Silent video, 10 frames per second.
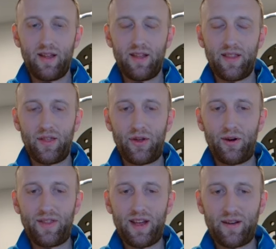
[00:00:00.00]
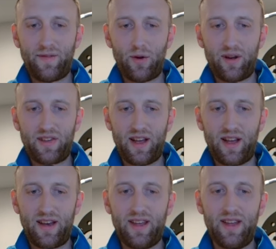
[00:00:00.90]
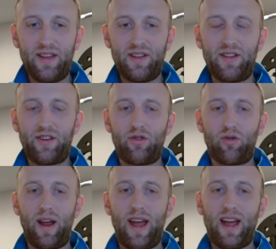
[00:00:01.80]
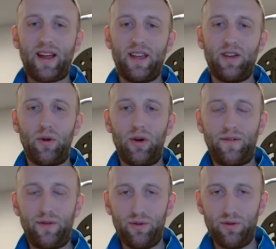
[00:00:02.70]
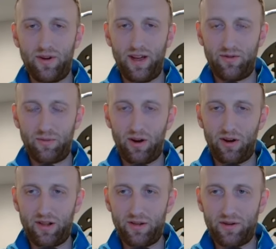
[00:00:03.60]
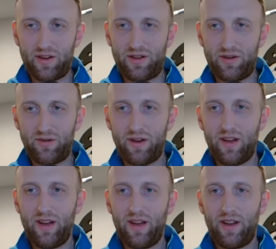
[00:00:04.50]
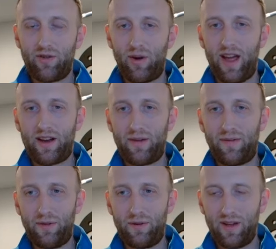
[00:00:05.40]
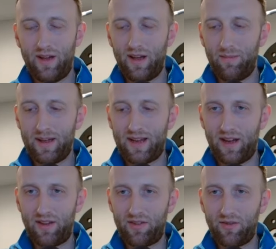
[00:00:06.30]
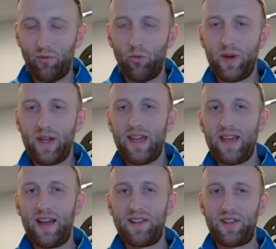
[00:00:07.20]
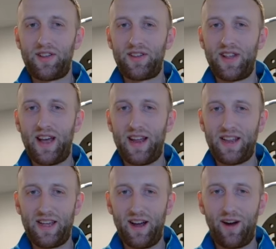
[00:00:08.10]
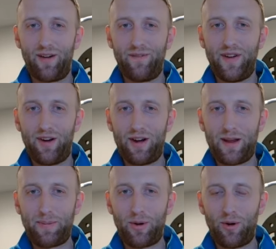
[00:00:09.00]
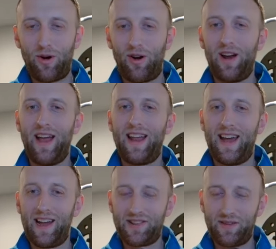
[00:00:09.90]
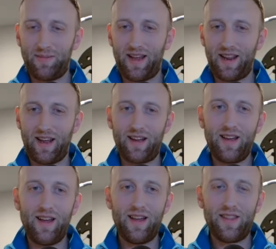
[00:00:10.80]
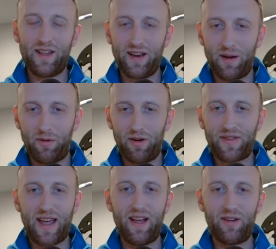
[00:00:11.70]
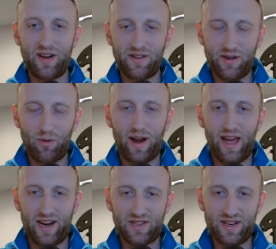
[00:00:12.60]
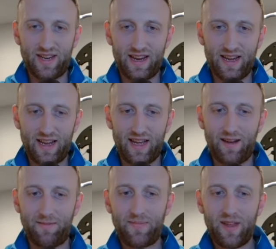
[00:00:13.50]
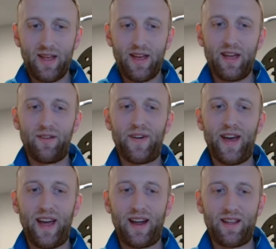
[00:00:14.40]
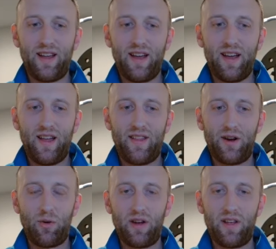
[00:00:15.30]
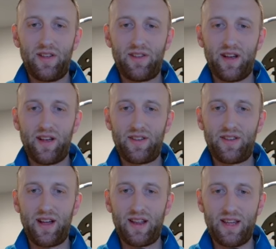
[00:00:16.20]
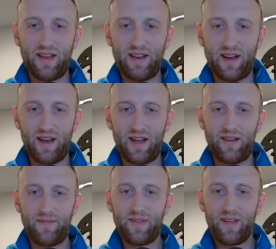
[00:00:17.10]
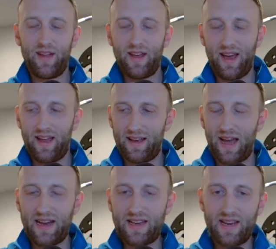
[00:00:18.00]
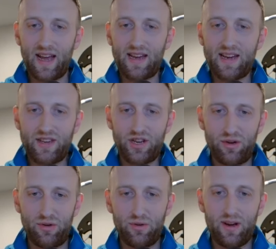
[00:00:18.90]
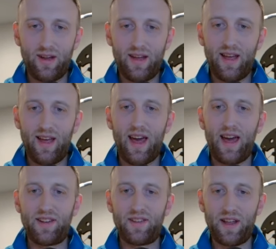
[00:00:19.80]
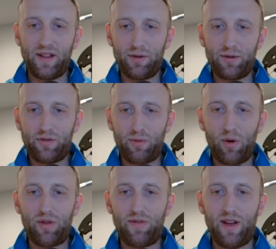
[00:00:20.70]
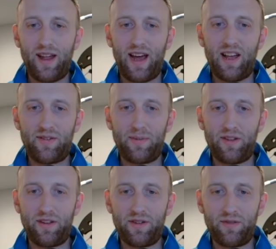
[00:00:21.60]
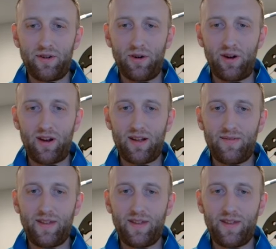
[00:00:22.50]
Then the third thing to focus on is track your food. As we already alluded to, track your food, because we as a society are very poor at estimating the number of calories that we're actually taking in. In fact, there was a study done in 1992 at St. Luke's Roosevelt Hospital in New York.